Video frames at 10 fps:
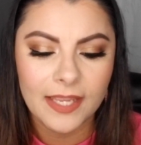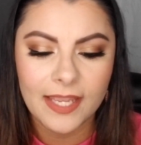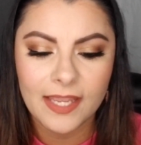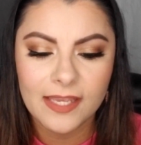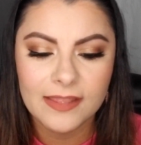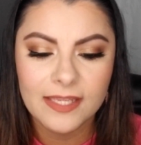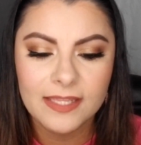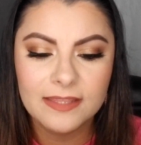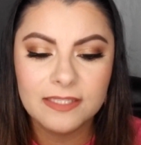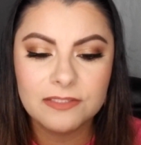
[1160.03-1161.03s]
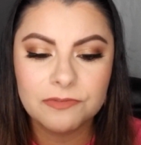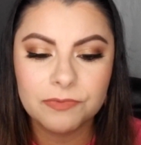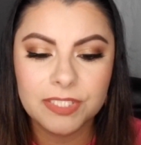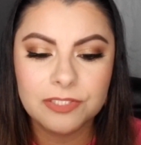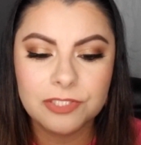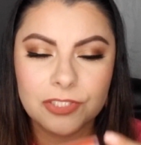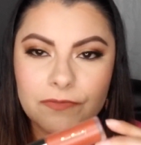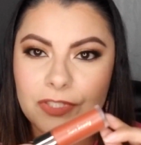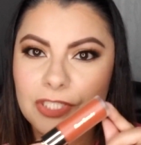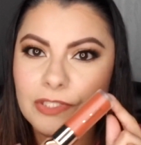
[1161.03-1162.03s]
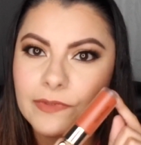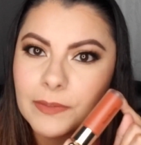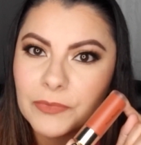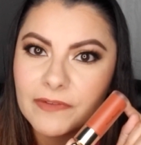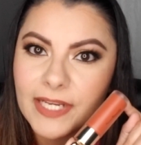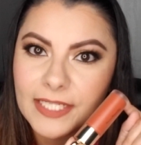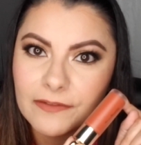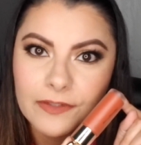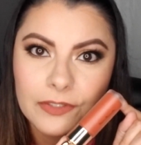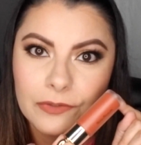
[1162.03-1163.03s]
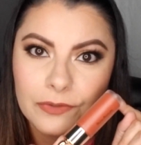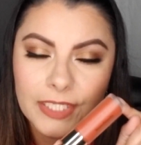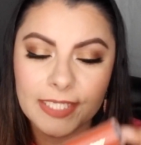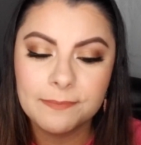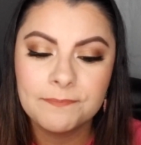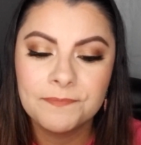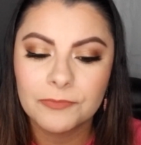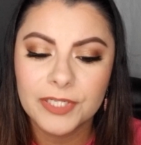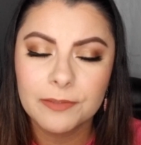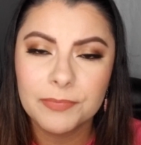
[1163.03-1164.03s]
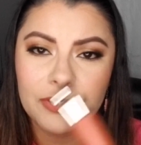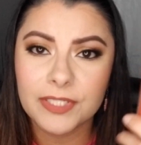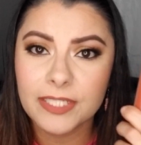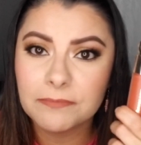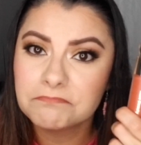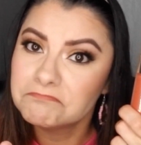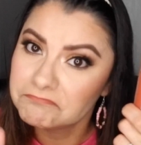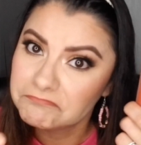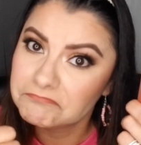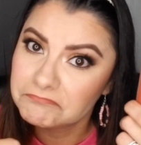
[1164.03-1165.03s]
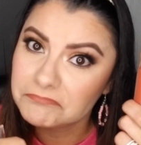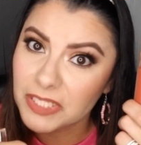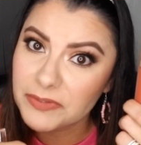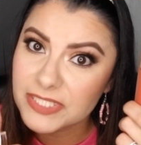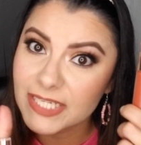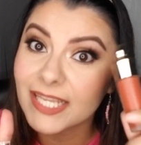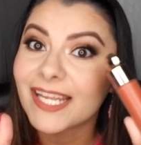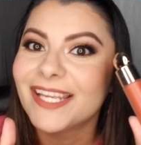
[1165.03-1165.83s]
And then this one too, if you just want more like of a cream. Rare Beauty, it was good.